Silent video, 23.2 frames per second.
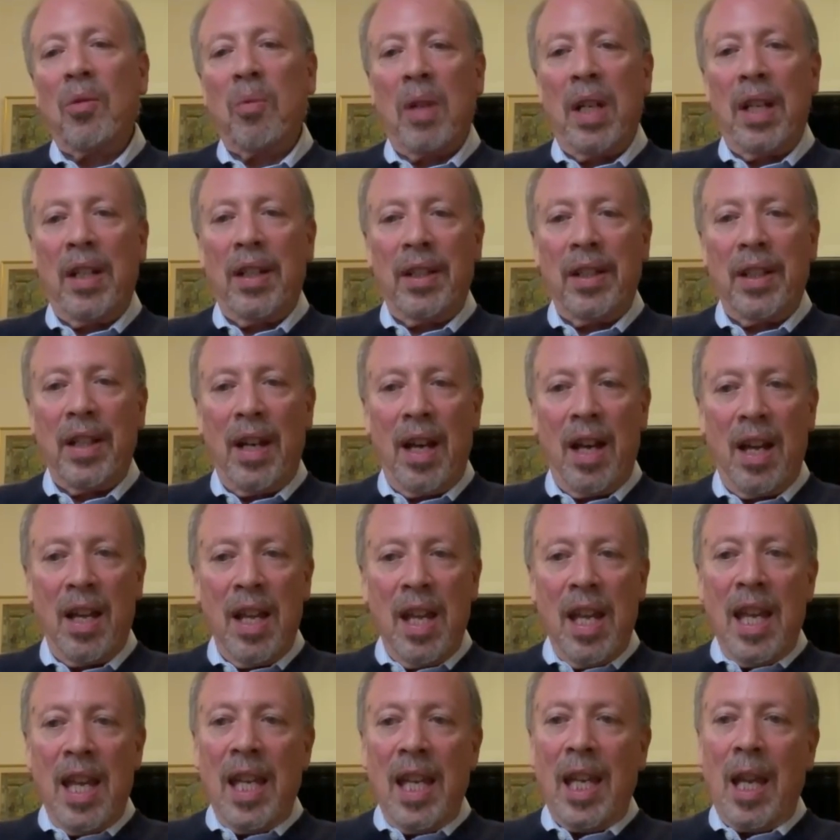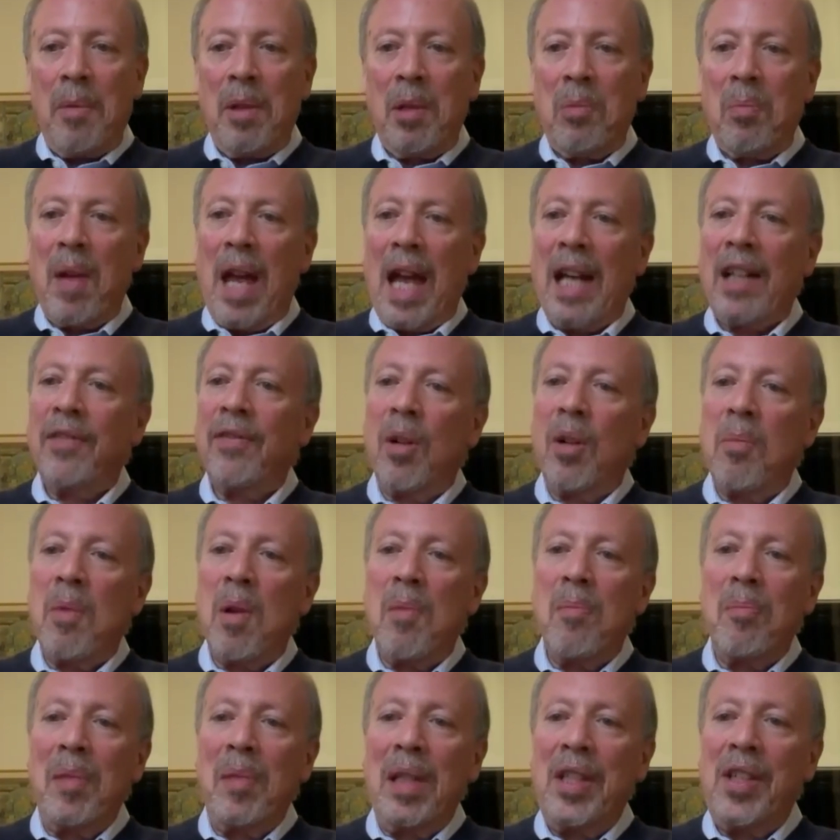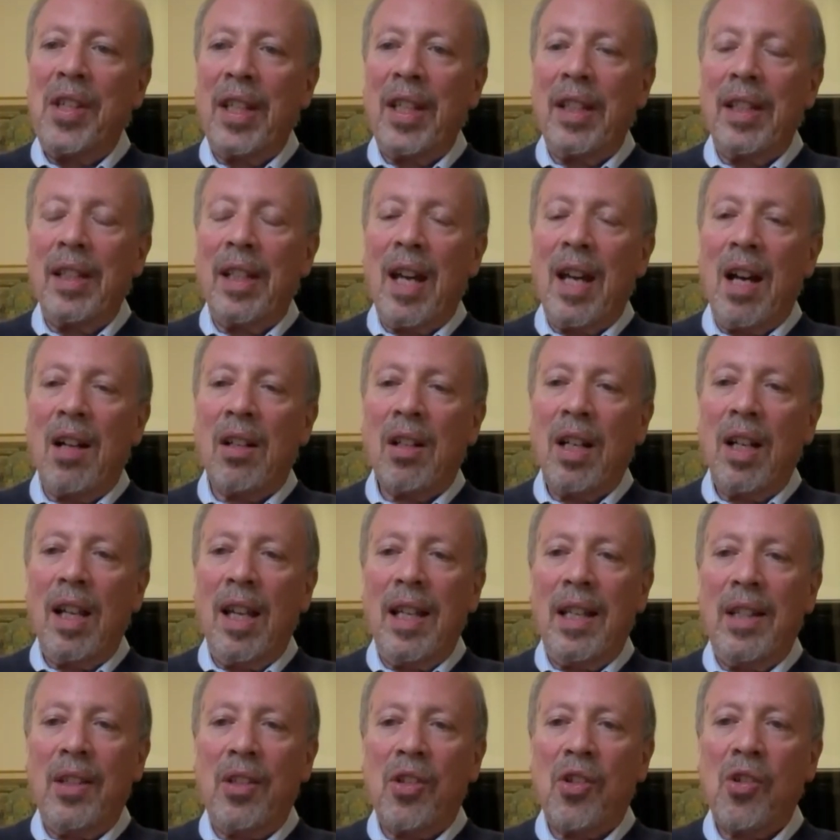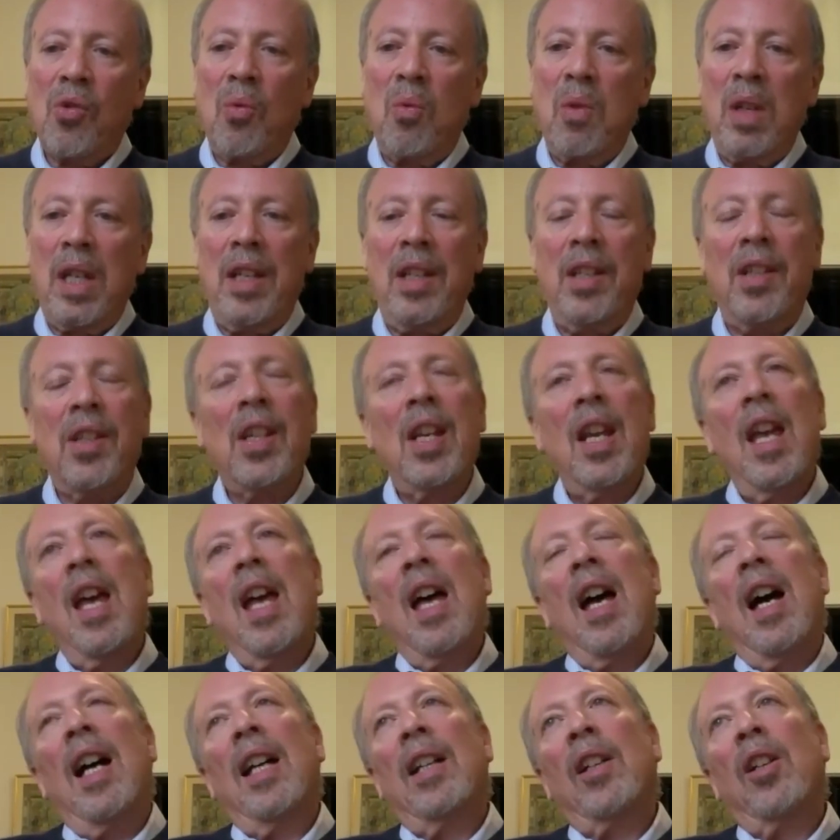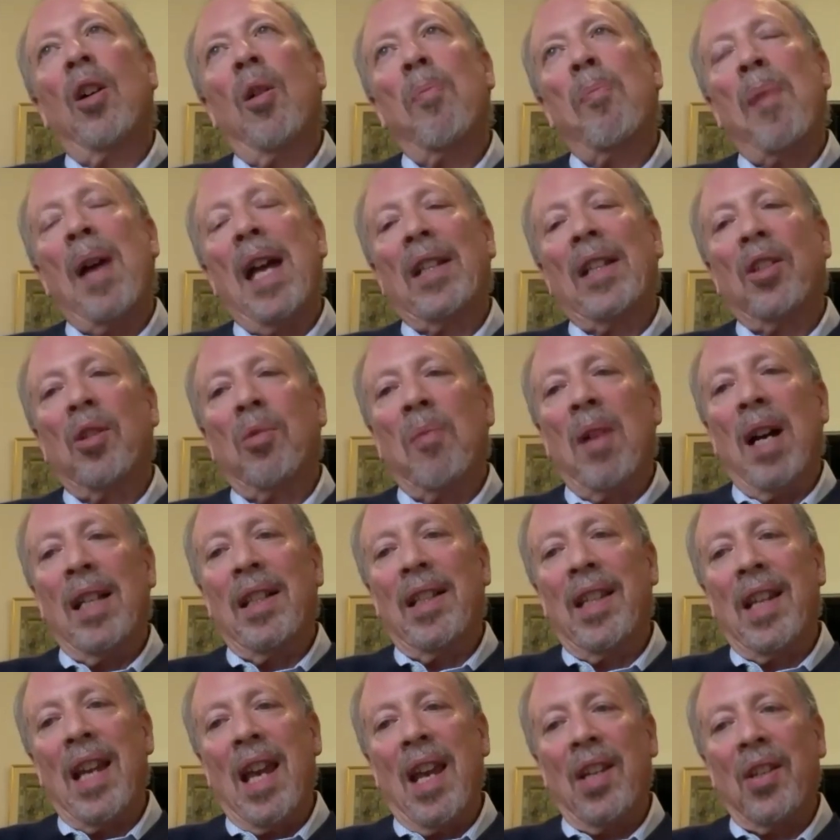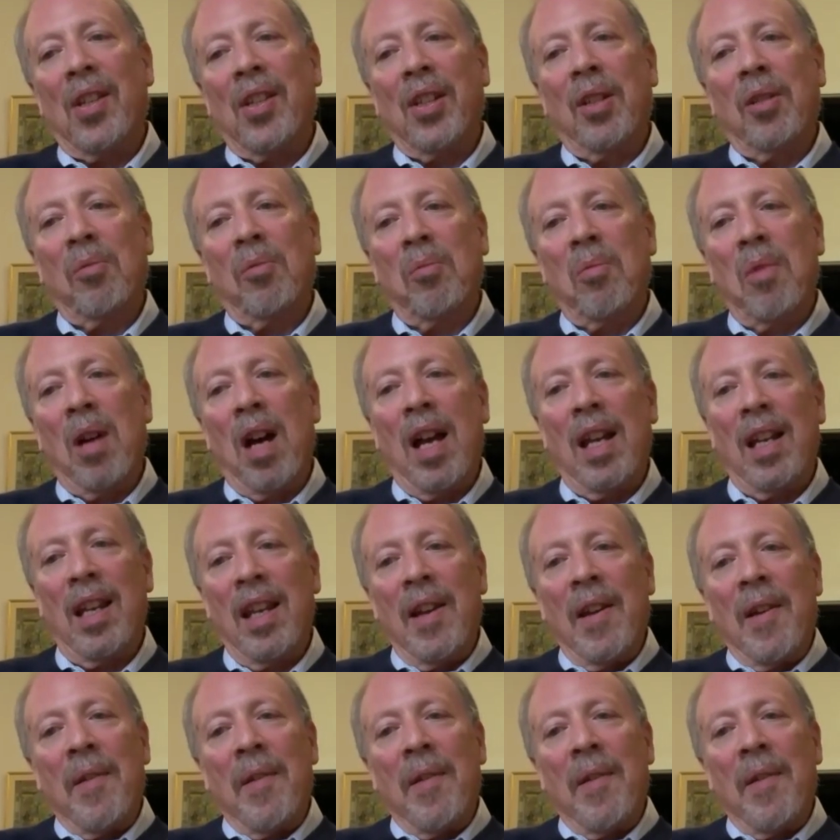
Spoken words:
when coming back from a meeting in our client's suite, I got back to my desk and my